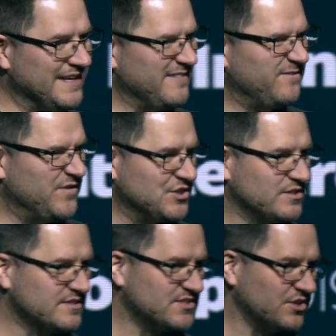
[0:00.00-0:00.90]
an
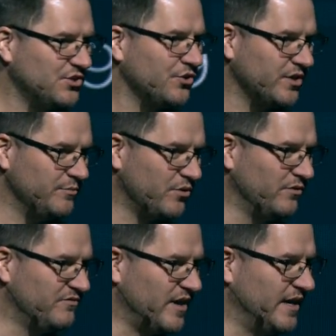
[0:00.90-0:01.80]
efficient security
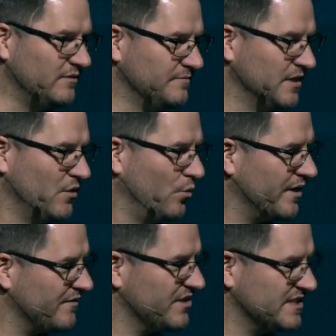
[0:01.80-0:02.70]
profile
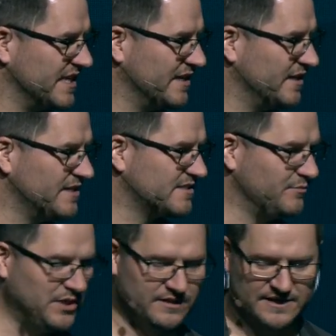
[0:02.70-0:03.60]
wherever the data needs to
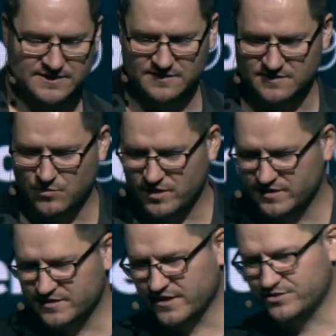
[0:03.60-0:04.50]
be in that system
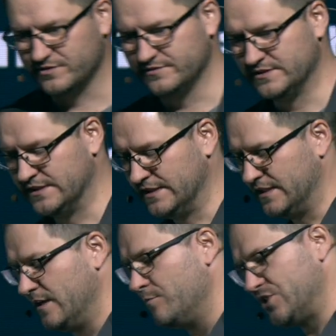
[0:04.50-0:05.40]
architecture.
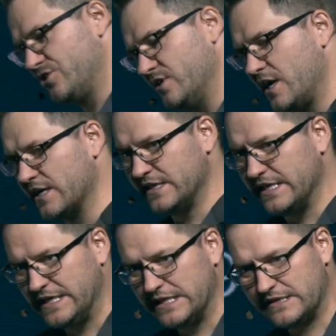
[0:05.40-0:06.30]
But you're not going to
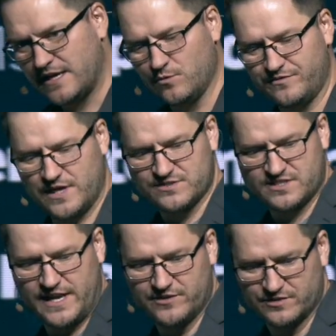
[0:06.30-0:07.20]
get that without
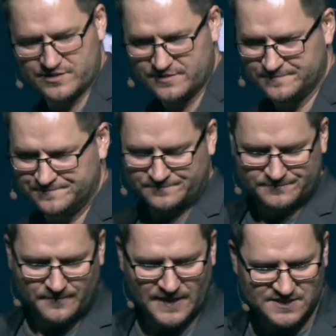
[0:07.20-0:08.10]
standards.
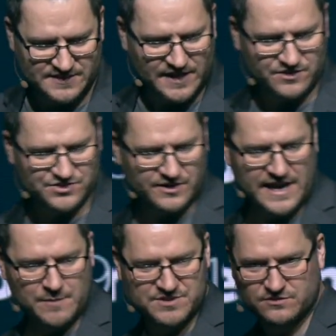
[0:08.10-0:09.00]
Standards are
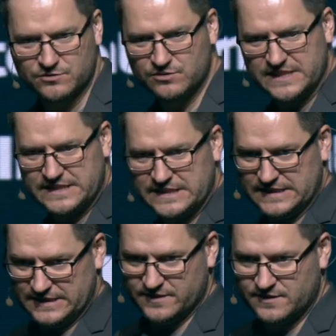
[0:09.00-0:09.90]
absolutely
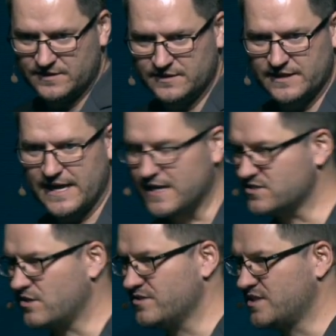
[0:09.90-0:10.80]
key, as
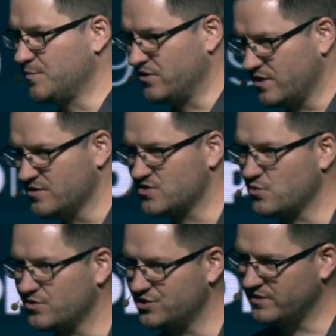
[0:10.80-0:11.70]
are some of the
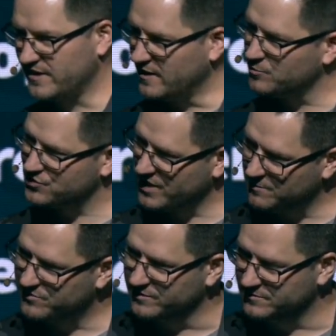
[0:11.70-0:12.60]
consortia that help
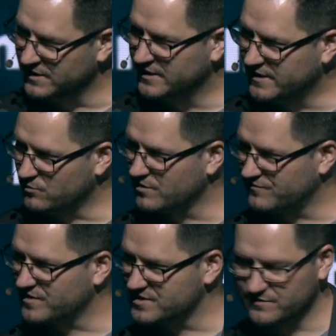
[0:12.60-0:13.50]
shape them in order
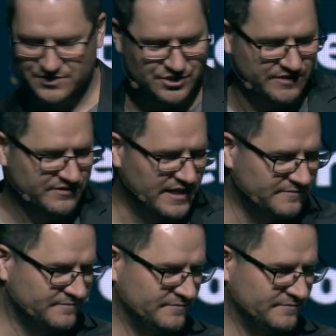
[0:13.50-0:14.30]
for us to achieve that.